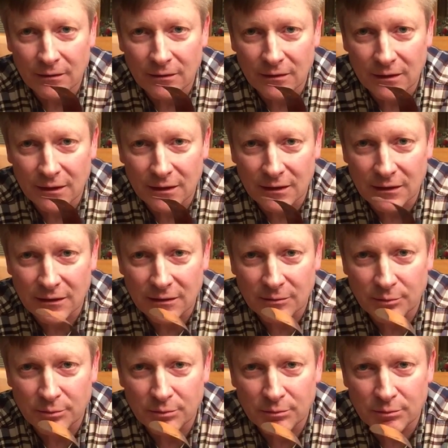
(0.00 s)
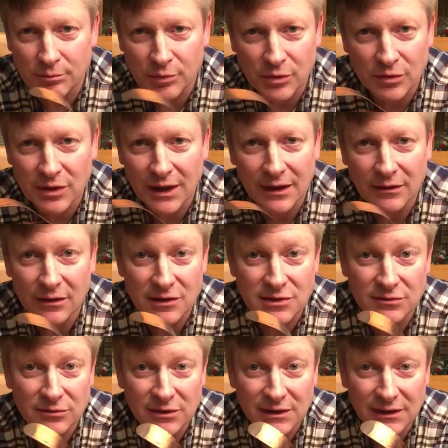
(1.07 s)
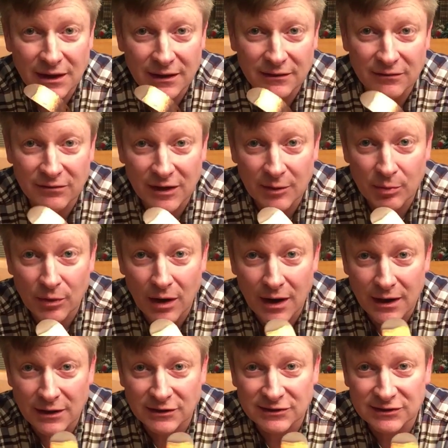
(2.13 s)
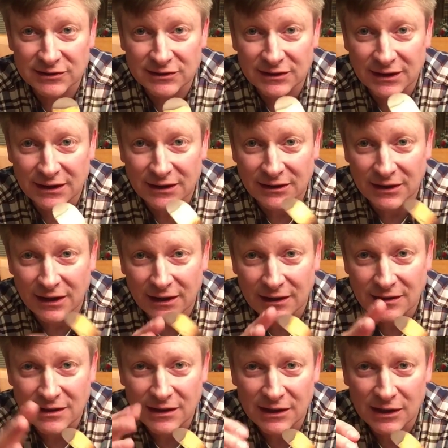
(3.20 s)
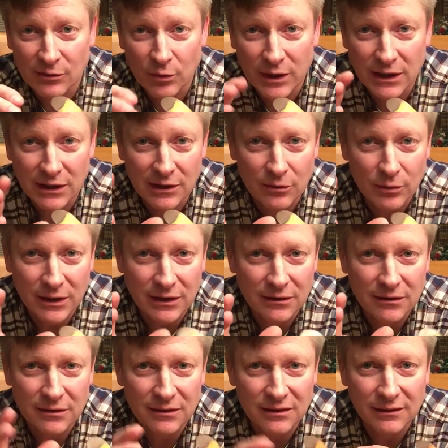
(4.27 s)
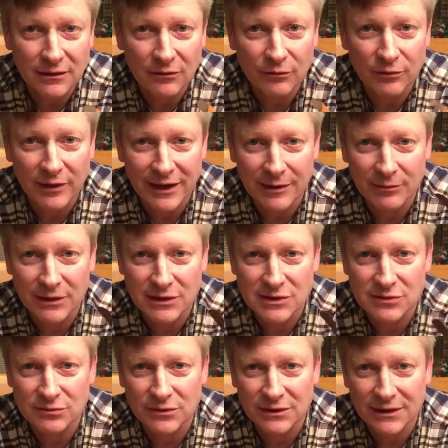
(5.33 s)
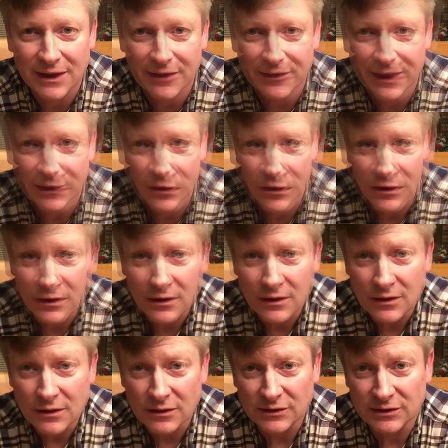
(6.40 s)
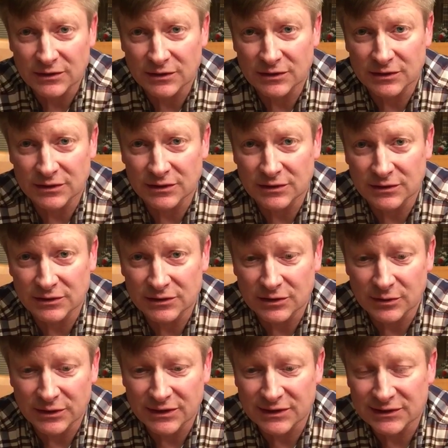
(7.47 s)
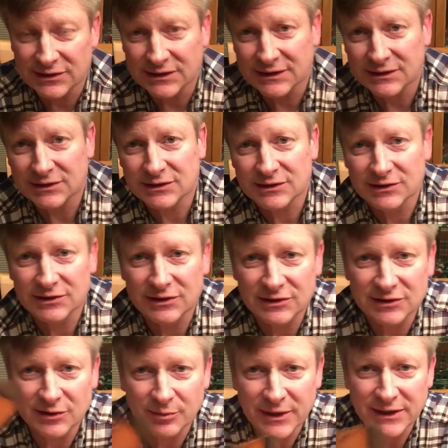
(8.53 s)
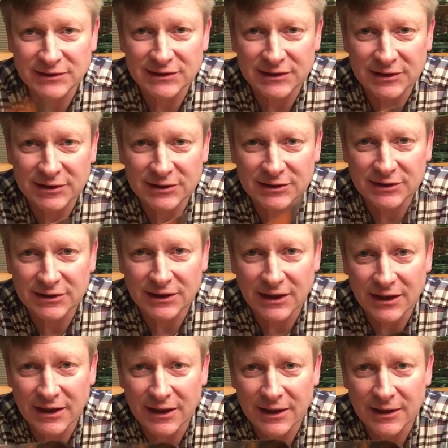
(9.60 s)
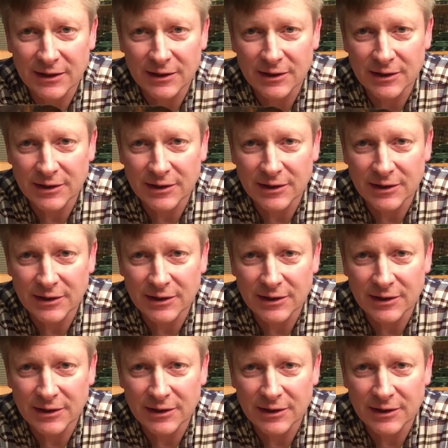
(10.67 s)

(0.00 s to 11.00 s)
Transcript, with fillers: the butane doesn't really like to vaporize, and you get a teeny weeny weak little flame that's really not that good. So what this is, is just a basic uh,